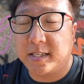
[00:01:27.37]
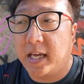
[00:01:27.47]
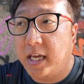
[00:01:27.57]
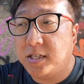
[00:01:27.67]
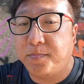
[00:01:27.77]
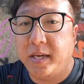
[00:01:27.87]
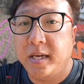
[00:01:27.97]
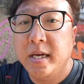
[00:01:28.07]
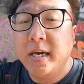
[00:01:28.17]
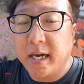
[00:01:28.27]
the
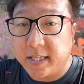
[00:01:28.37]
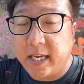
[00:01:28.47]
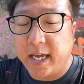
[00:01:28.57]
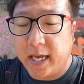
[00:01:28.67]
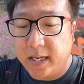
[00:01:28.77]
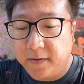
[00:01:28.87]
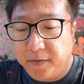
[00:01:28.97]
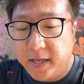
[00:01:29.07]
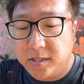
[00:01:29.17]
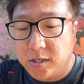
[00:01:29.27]
HP, attack and
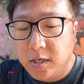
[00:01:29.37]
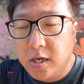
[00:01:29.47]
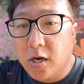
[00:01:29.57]
defense,